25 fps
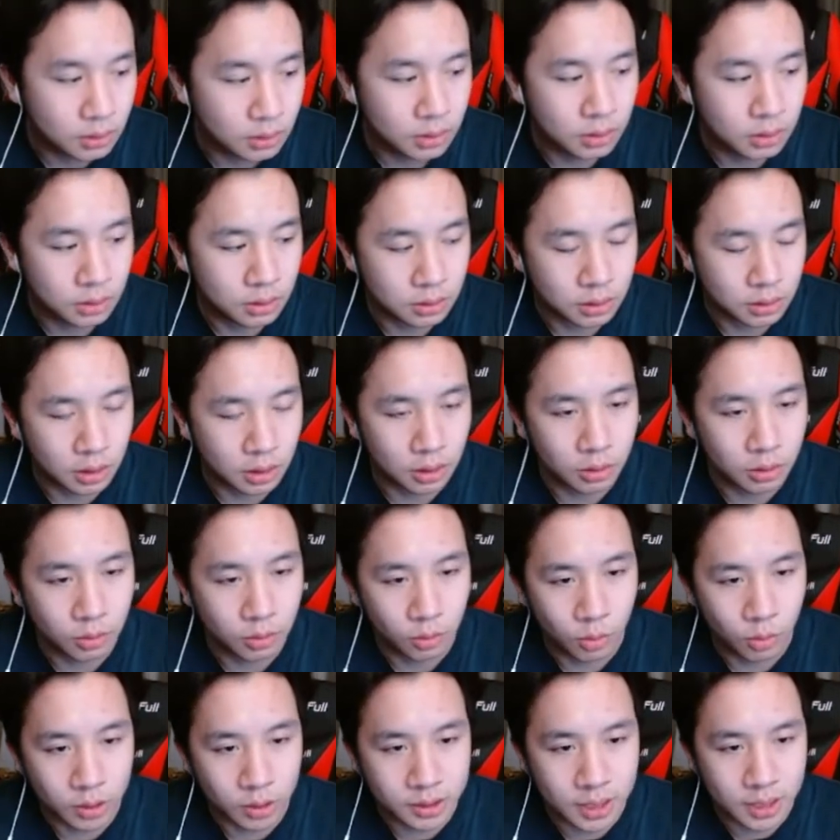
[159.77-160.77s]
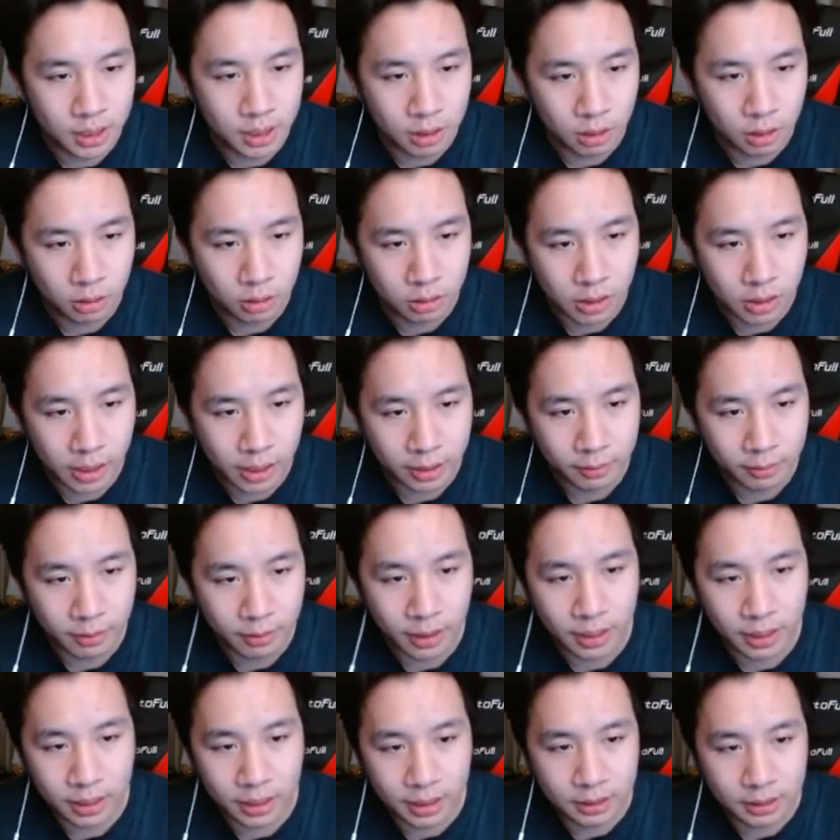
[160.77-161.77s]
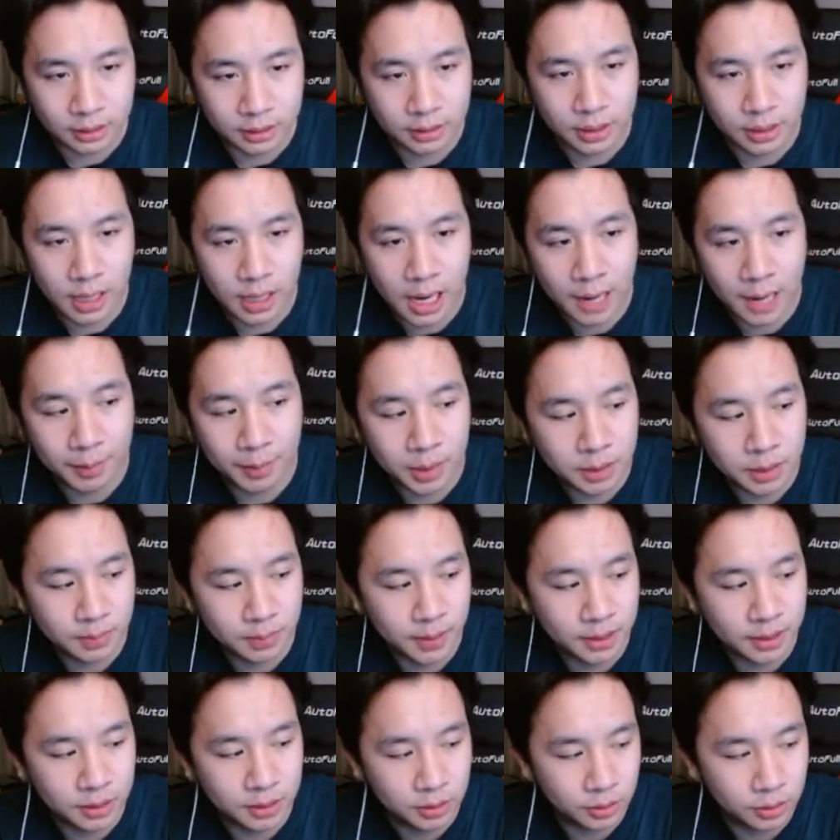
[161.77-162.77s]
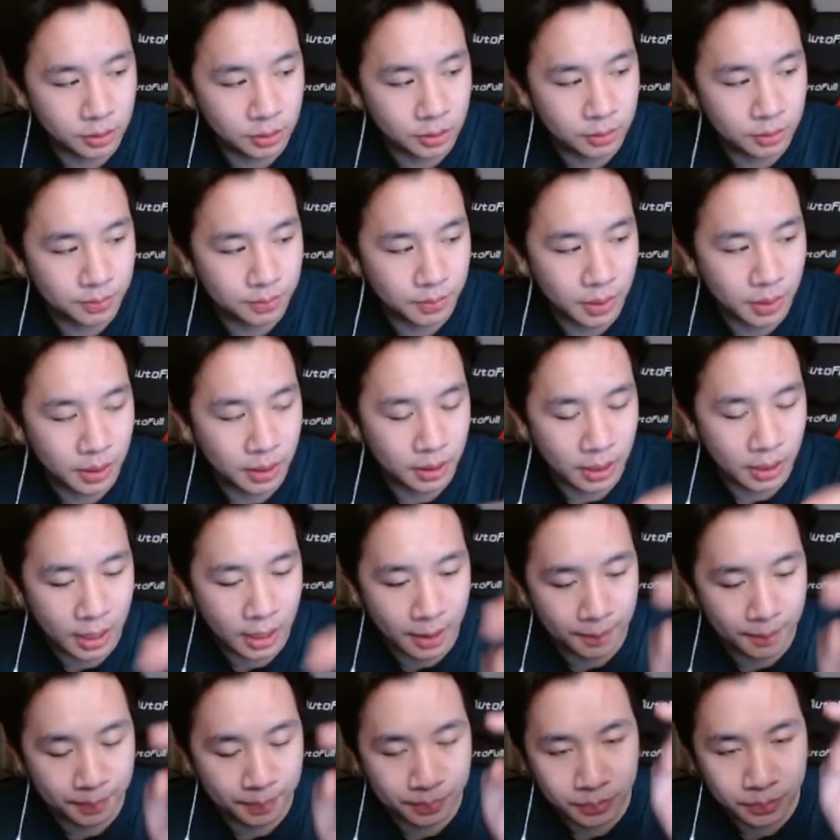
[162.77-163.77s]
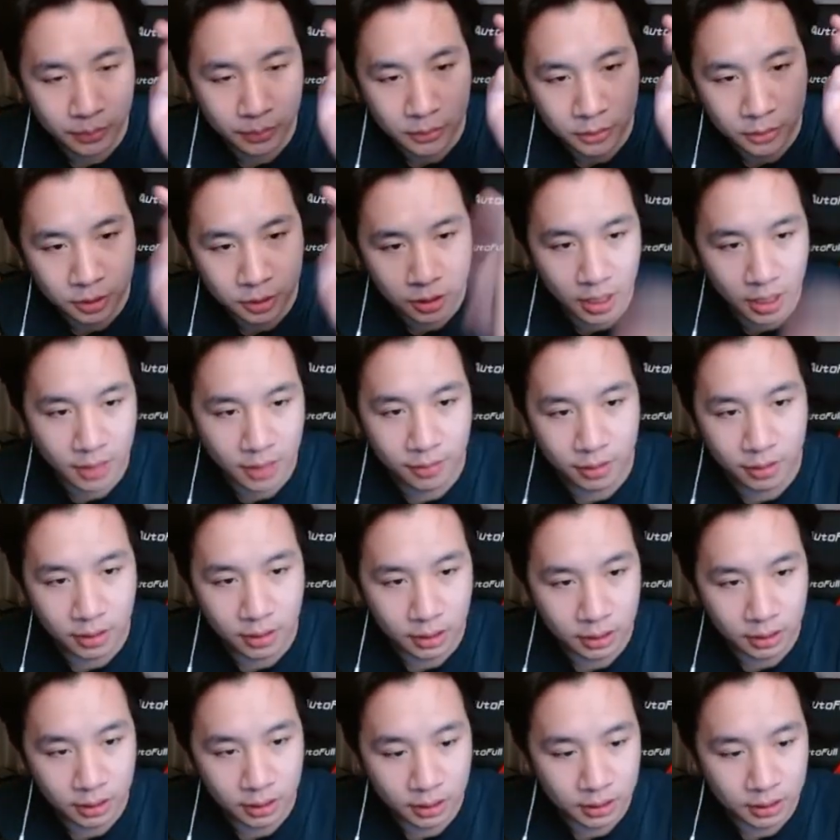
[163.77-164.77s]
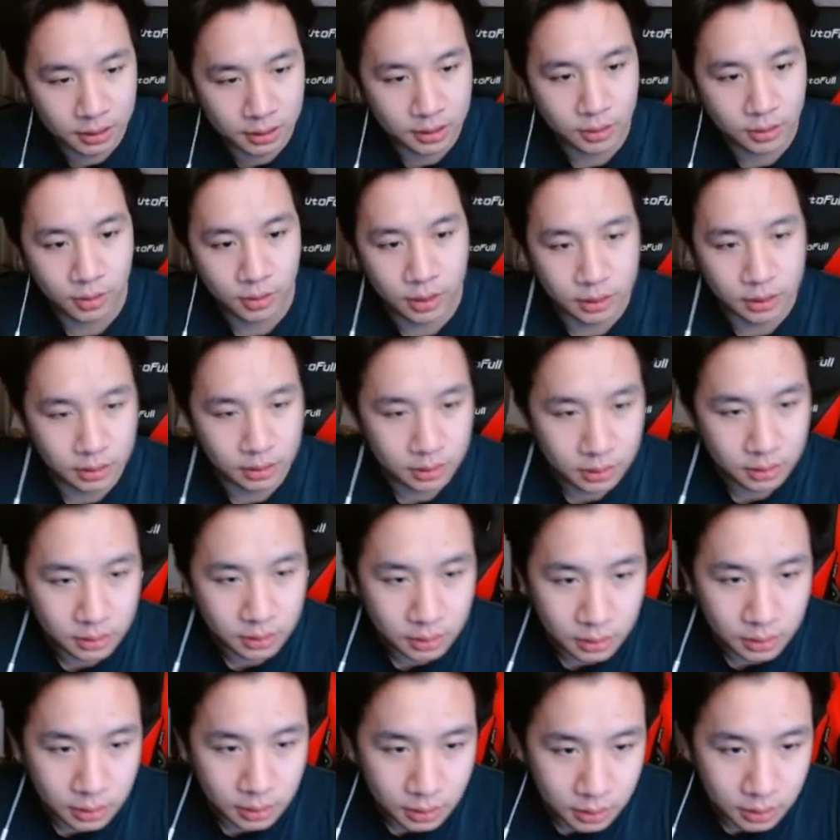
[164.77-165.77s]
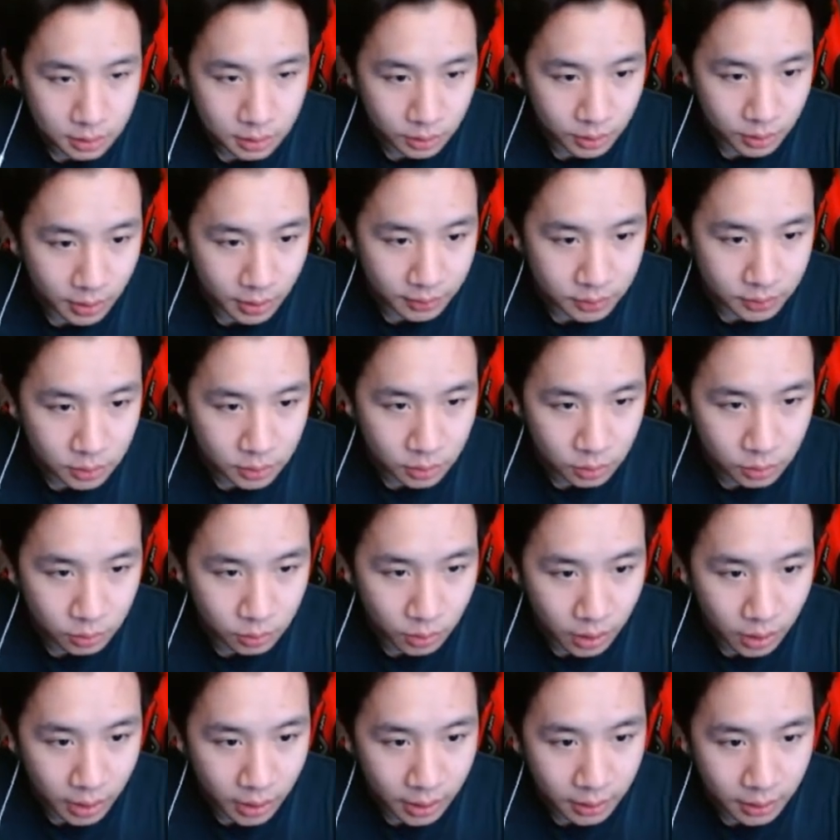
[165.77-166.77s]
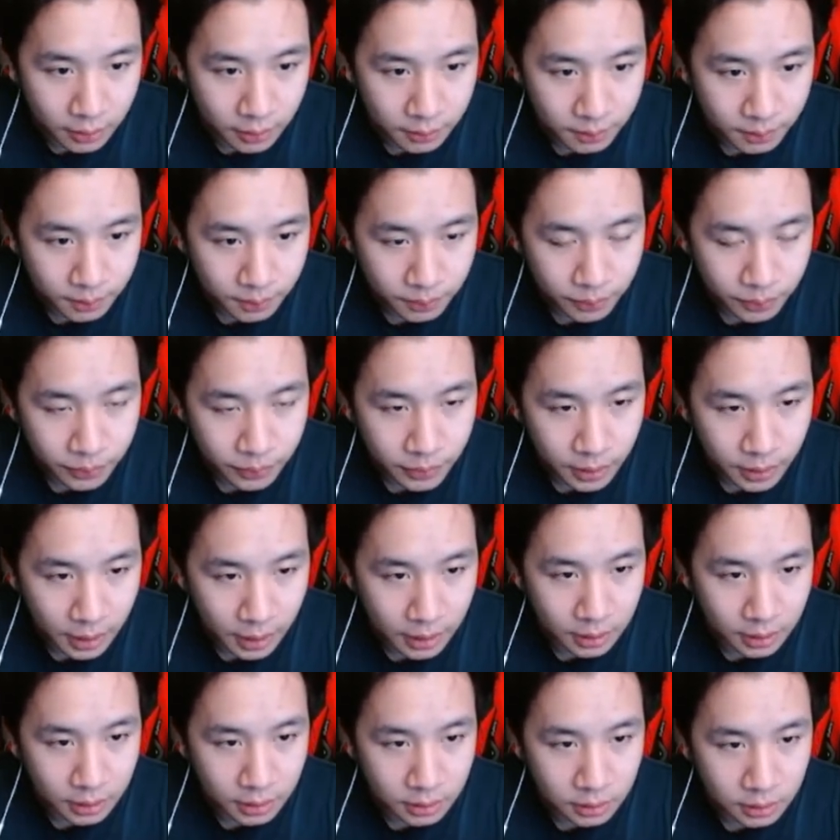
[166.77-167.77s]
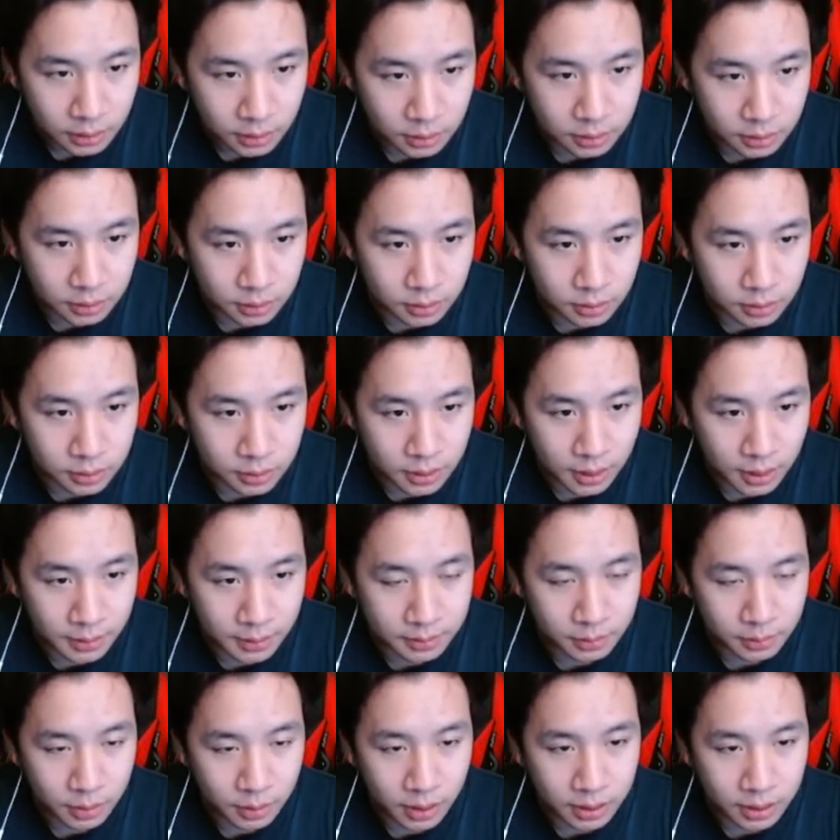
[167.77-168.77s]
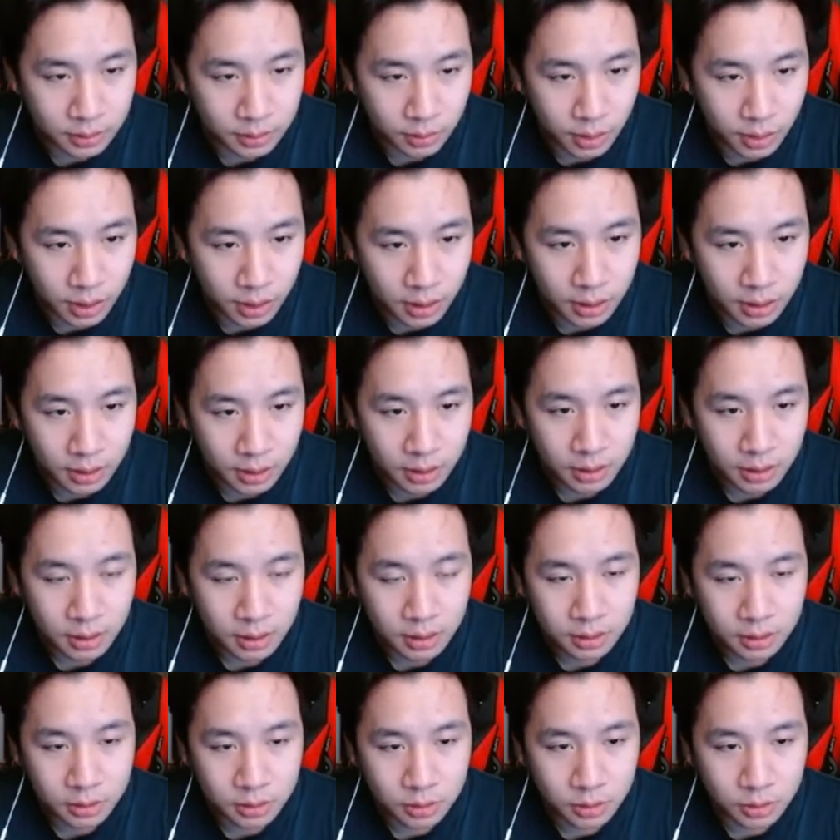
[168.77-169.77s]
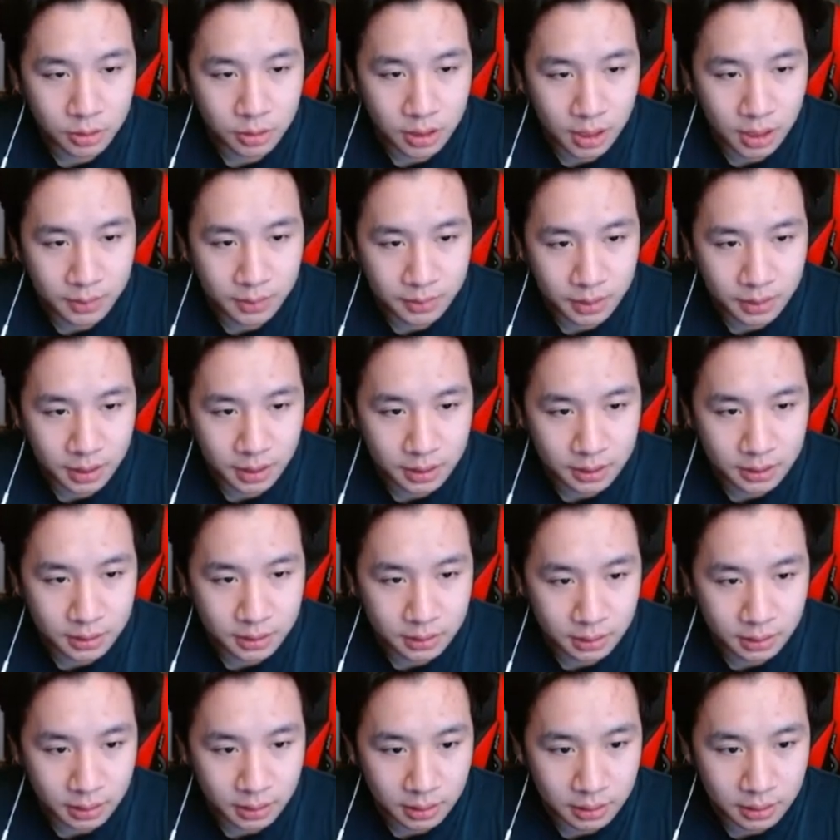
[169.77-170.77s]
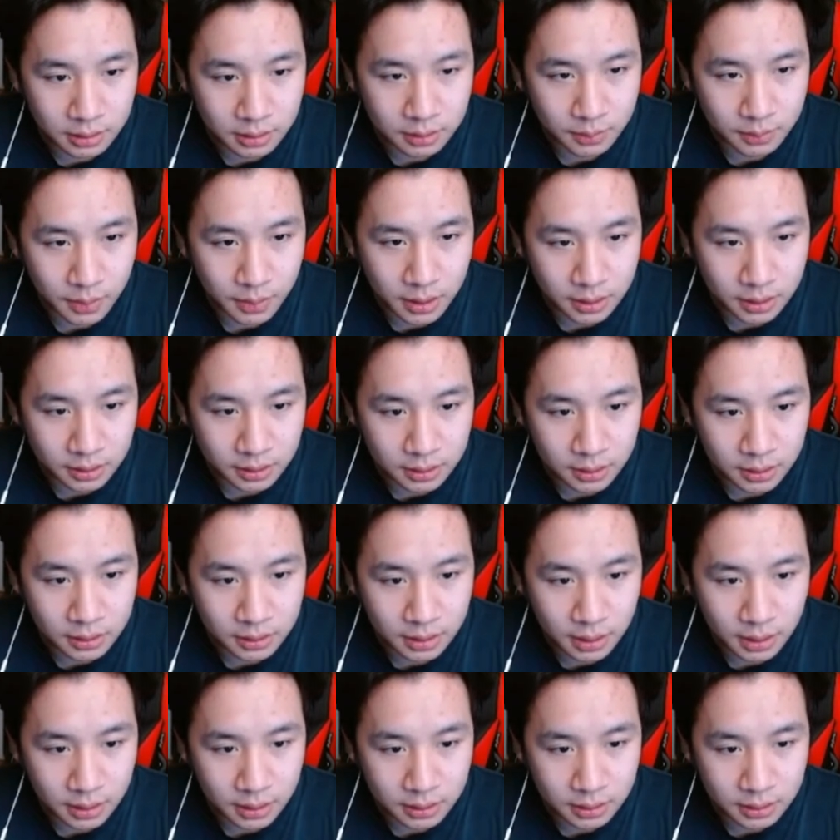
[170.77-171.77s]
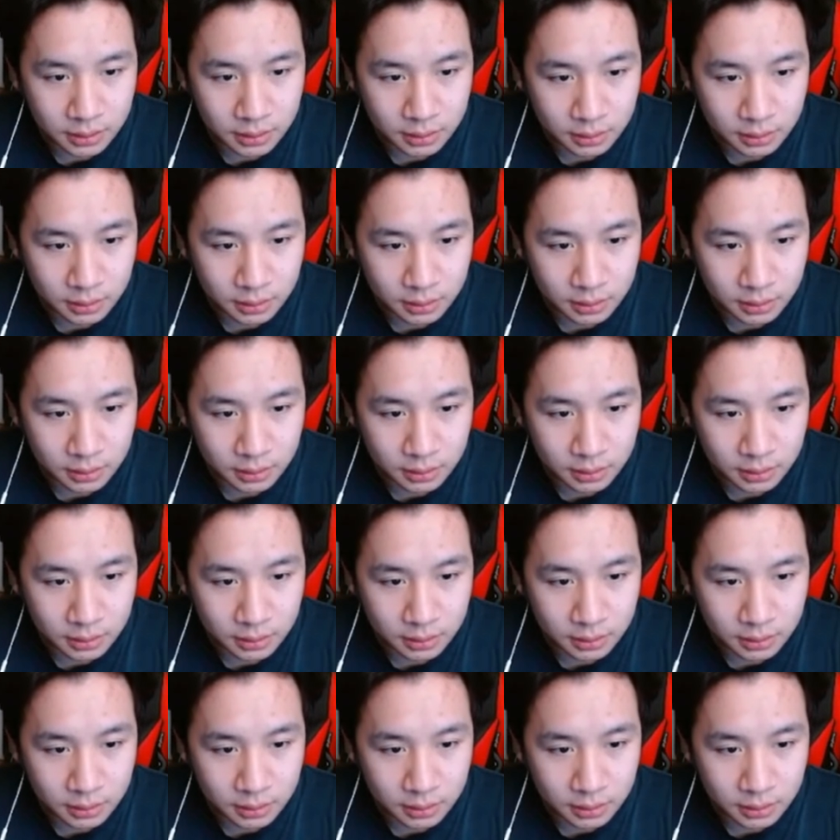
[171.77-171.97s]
So what's that gonna look like, right? Is I multiply 2 to everything in this equation. So we have 2y, okay? Because 2 times y is y. 2 times this is minus 6x.